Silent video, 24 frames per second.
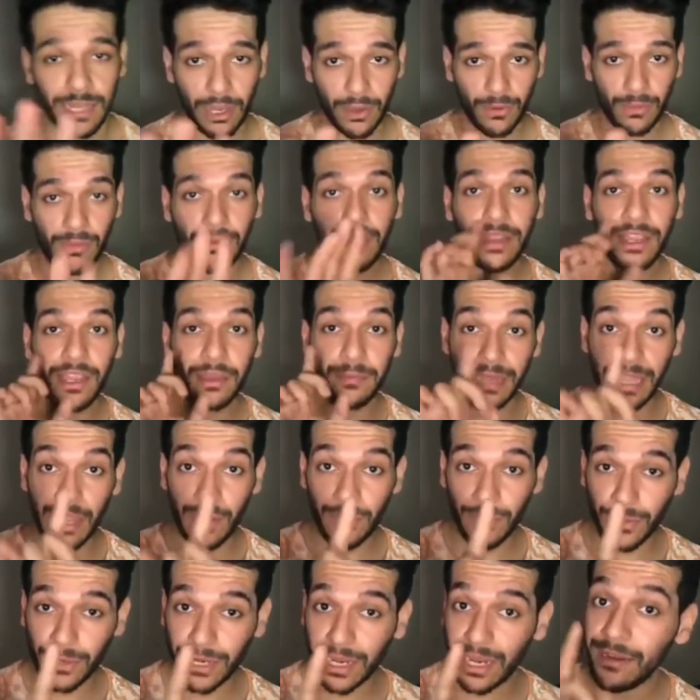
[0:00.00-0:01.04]
Now, hear me
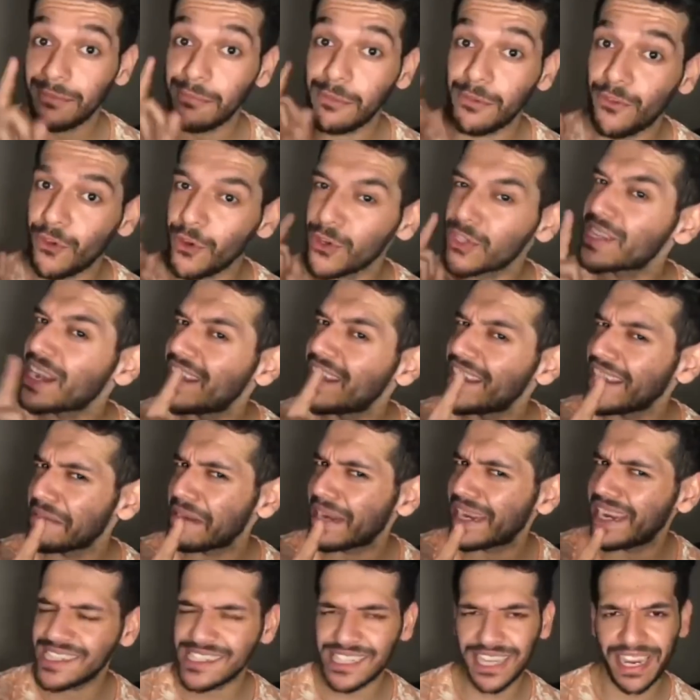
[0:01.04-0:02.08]
out. Okay. Before you starting
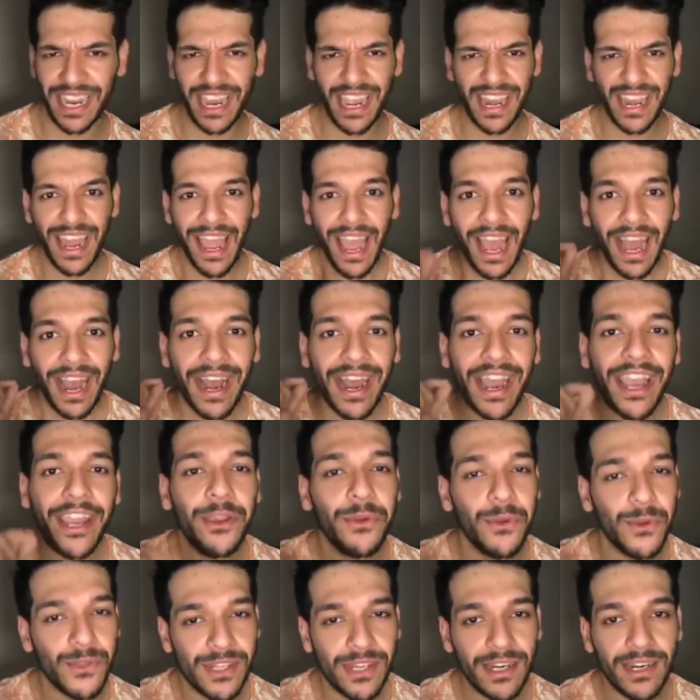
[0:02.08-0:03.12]
my case again,
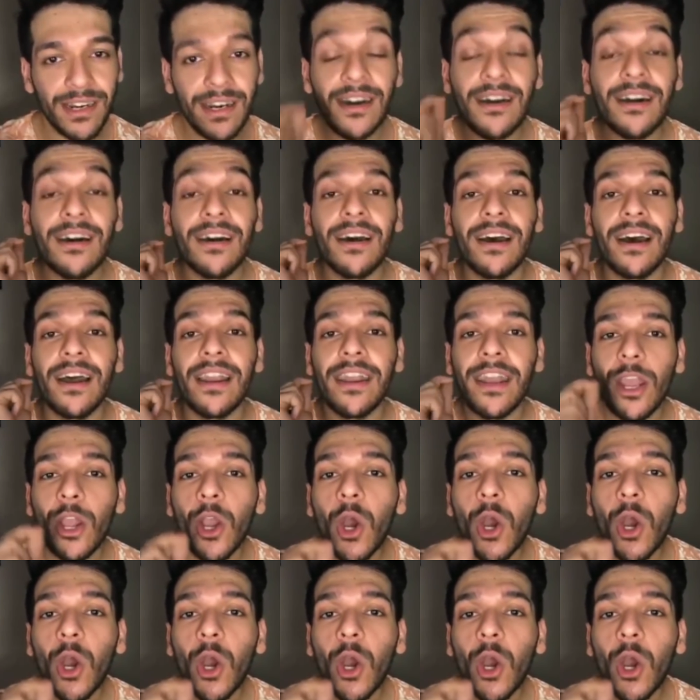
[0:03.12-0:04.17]
I used a
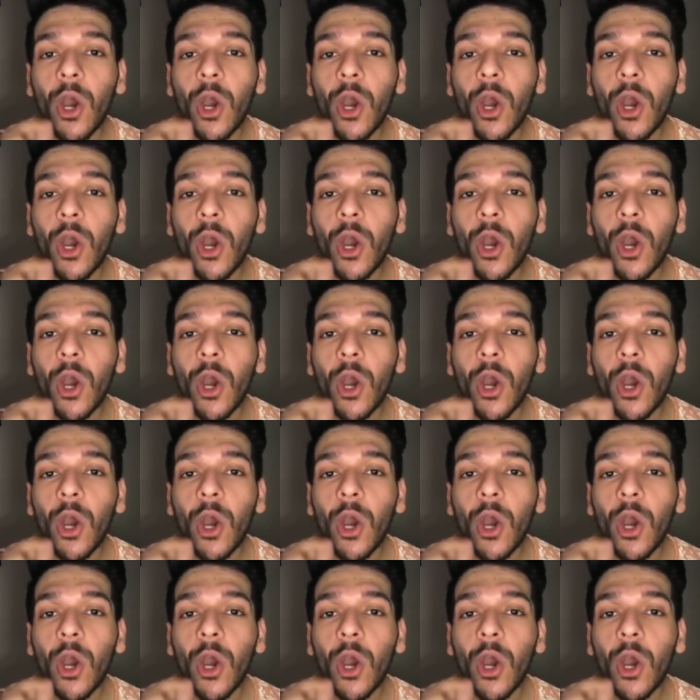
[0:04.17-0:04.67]
Nikon